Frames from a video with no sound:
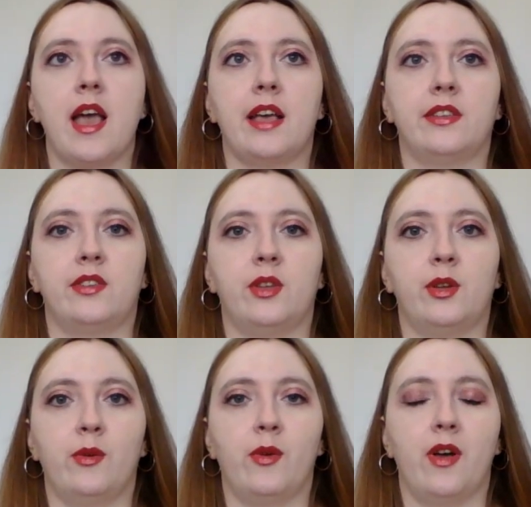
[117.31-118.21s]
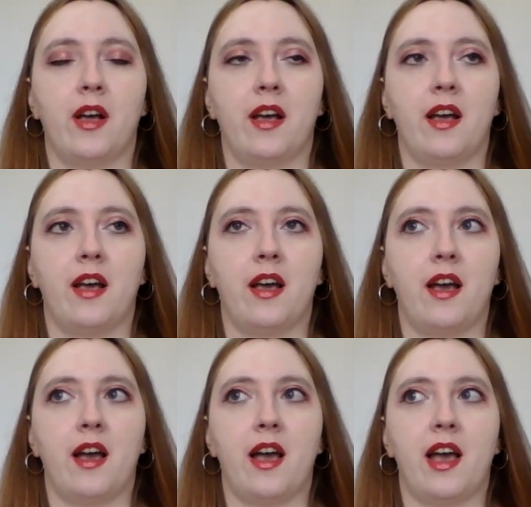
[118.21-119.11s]
And so,
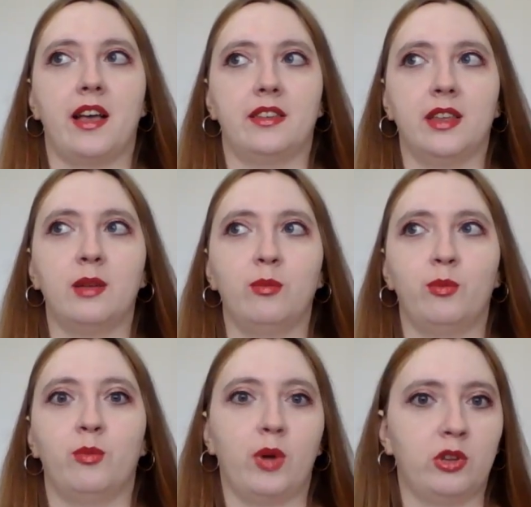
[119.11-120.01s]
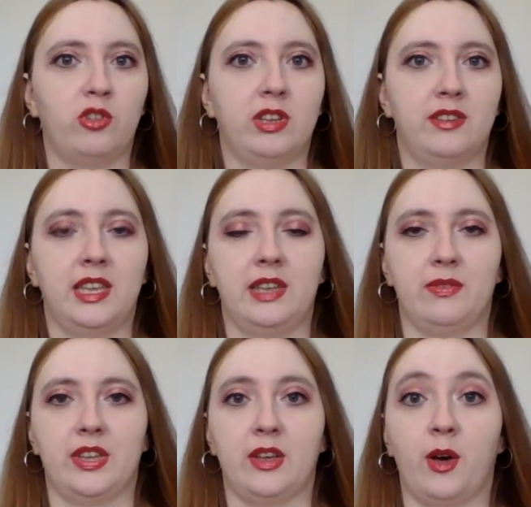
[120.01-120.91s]
as I'm watching
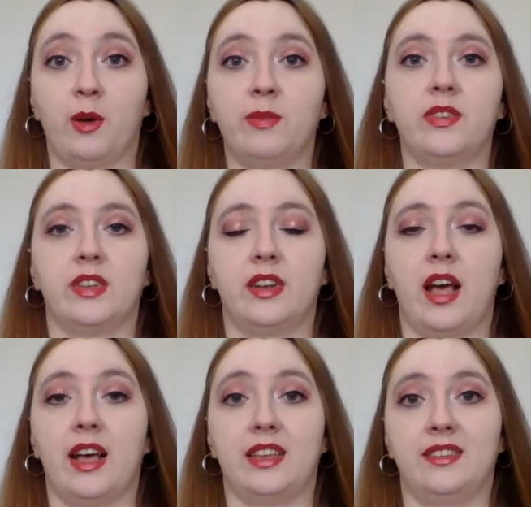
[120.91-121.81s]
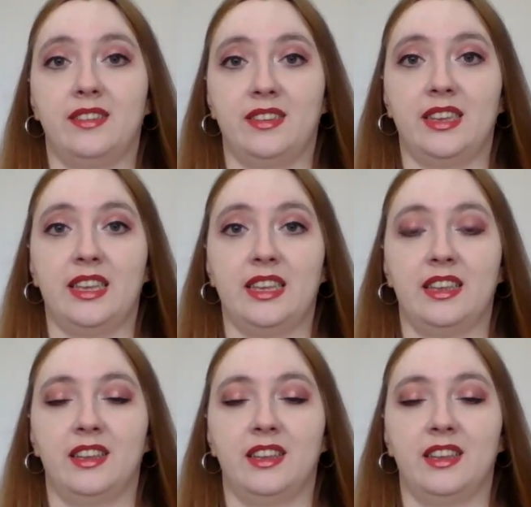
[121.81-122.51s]
TV, all of a sudden I see